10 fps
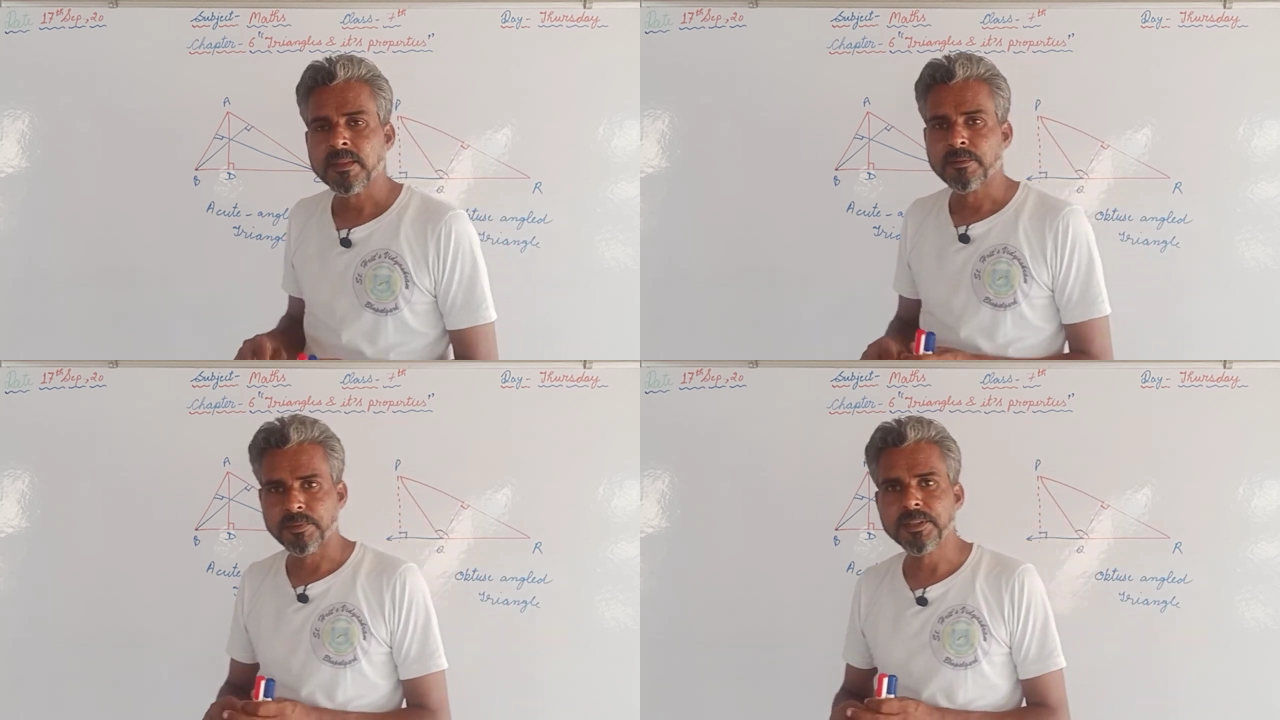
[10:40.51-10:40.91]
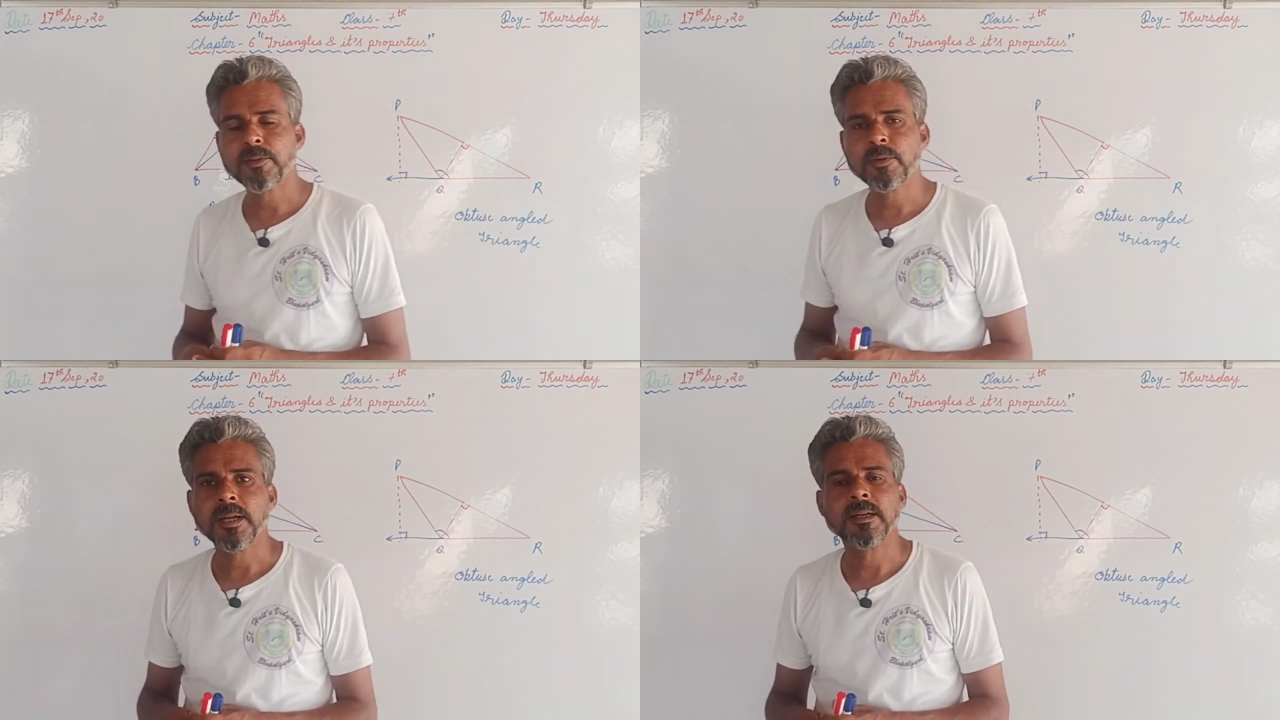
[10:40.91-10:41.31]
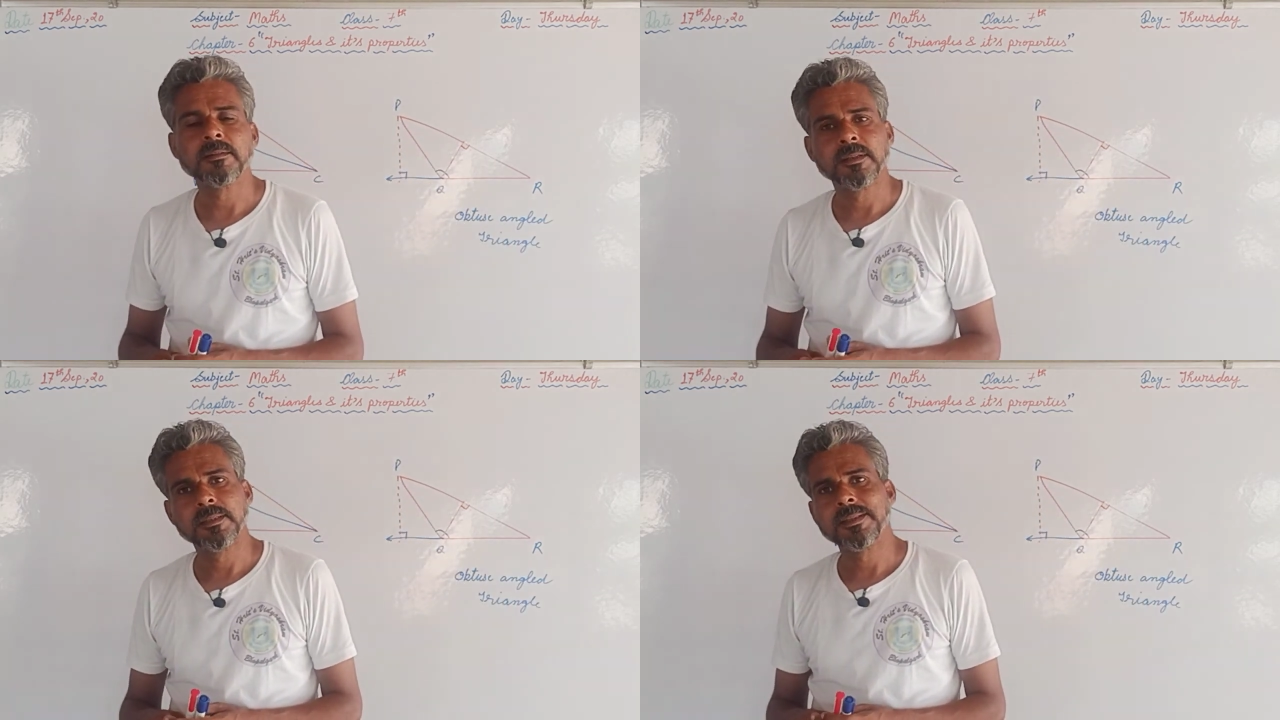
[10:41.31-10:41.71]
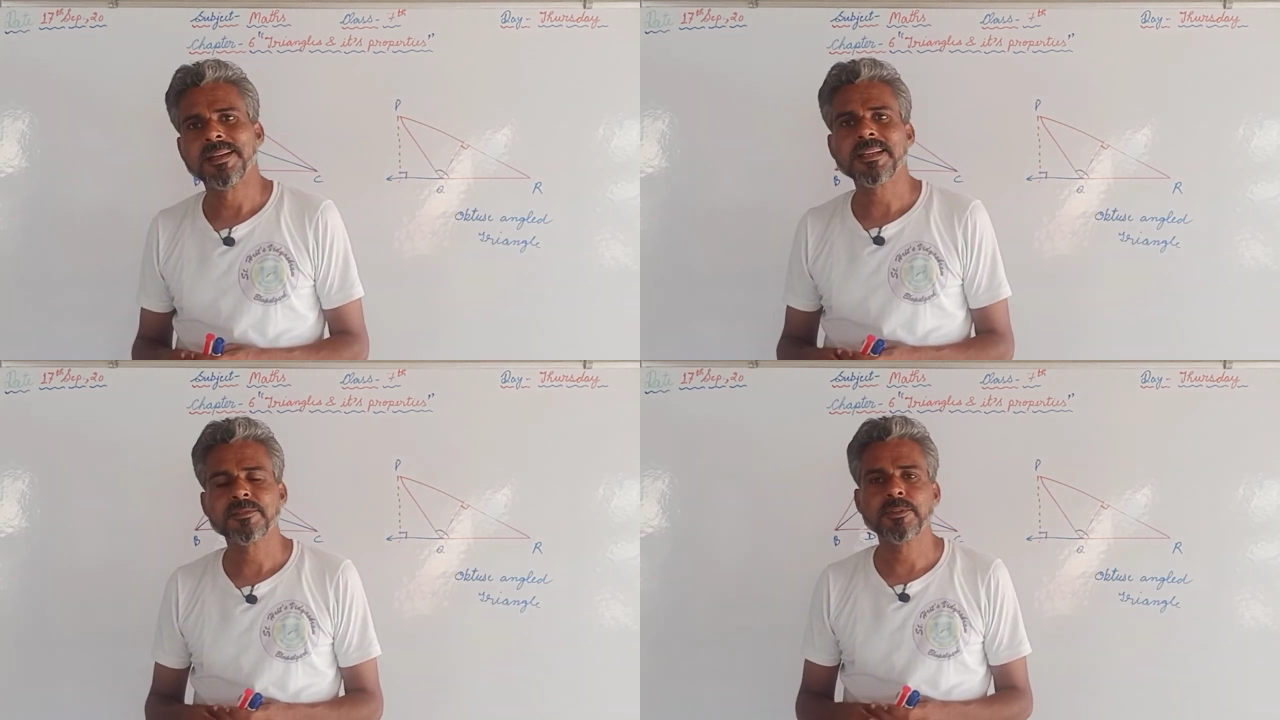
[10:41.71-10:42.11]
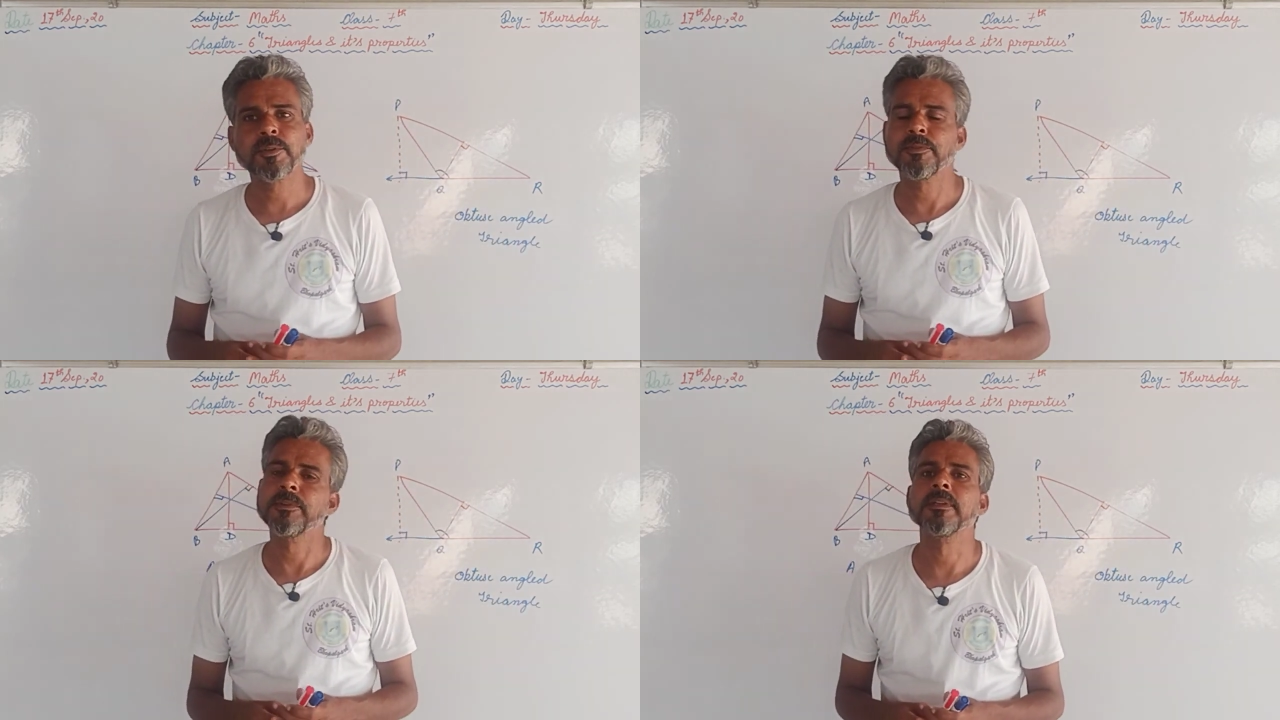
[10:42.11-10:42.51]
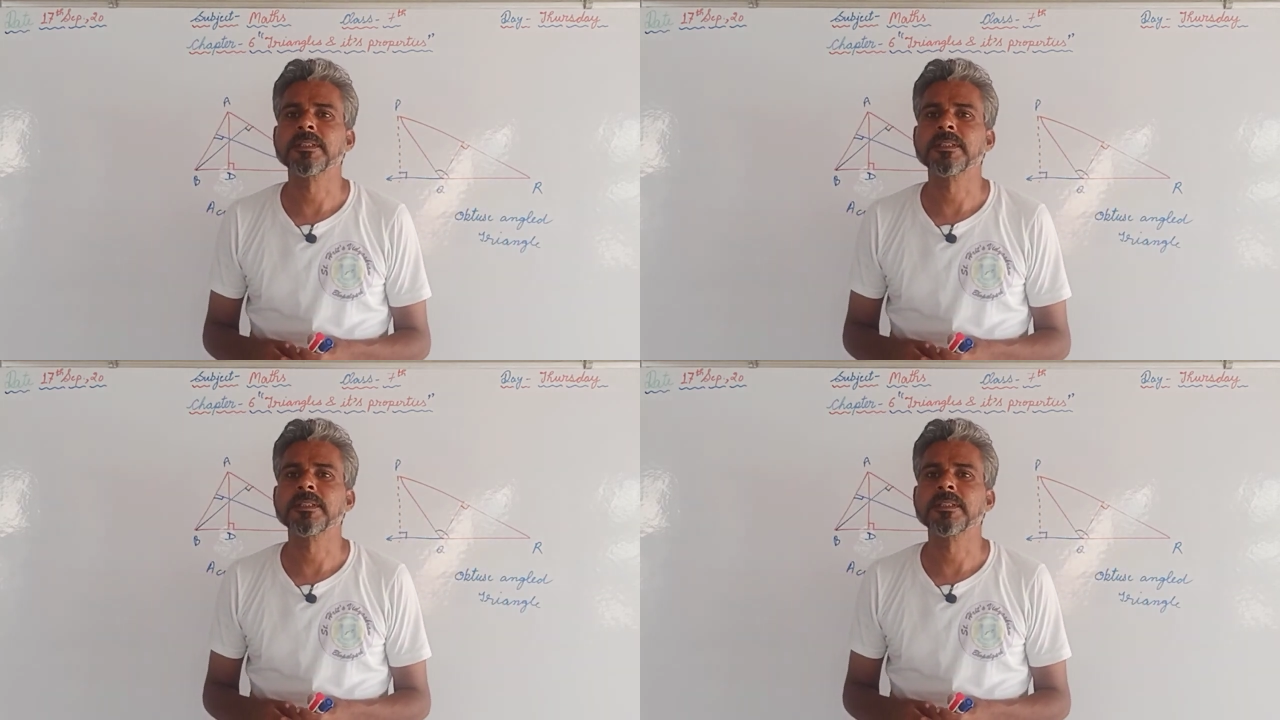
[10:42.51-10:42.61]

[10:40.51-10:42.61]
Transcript: video, and in the next video we will